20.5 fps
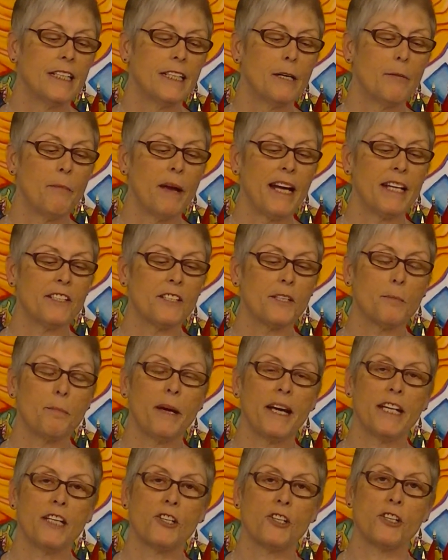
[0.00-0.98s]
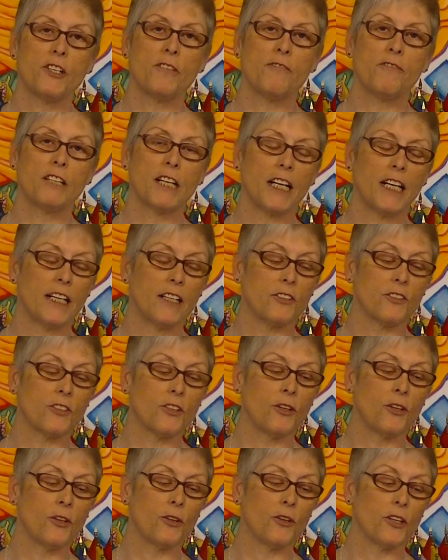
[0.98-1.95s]
The Emancipation of Giles
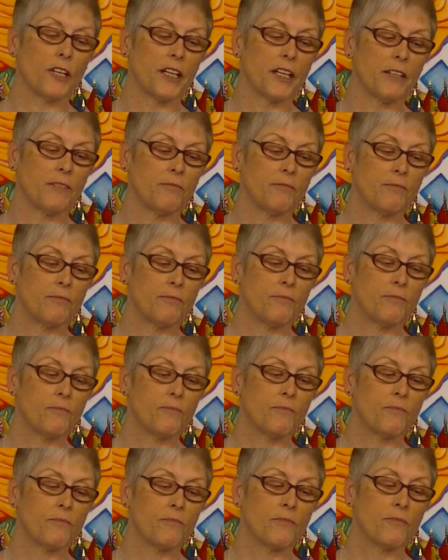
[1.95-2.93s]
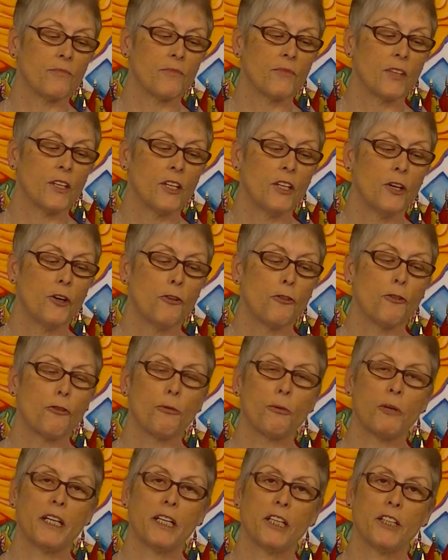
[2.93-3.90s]
Corey.
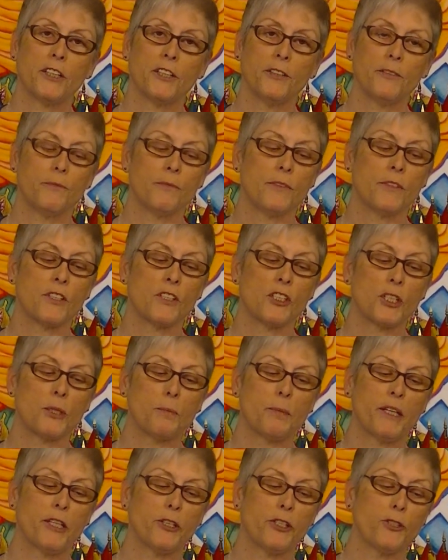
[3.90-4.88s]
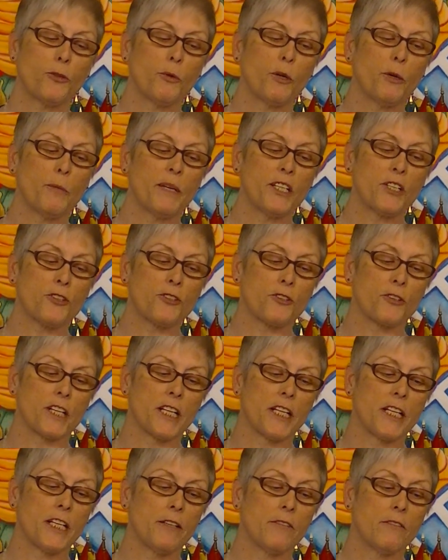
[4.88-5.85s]
Thriller, spiritual
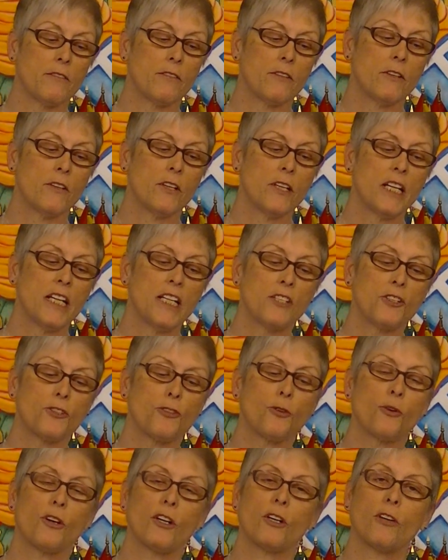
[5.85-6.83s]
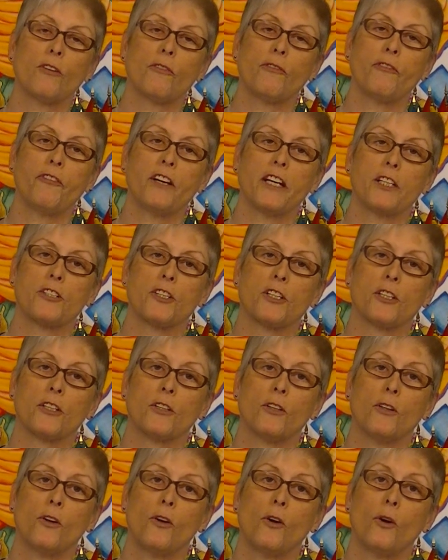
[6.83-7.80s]
mystery, historical
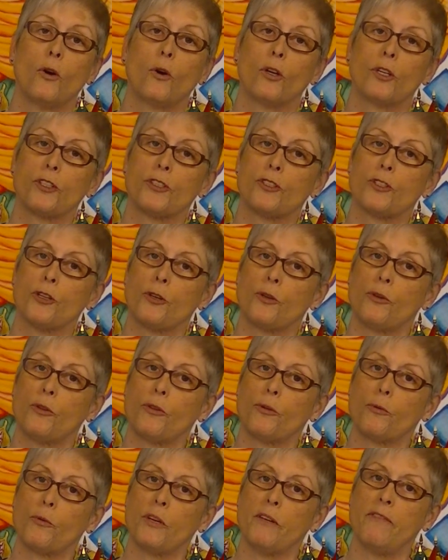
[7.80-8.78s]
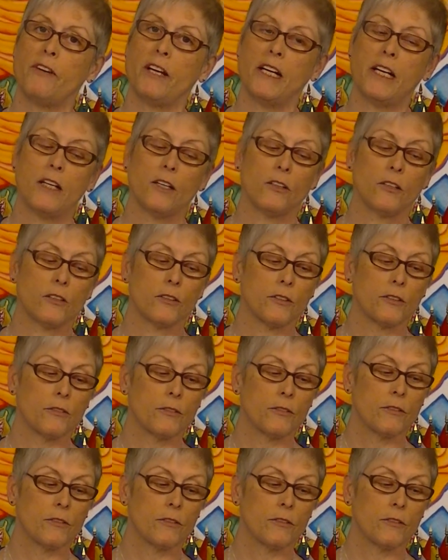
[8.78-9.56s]
fiction, or truth revealed.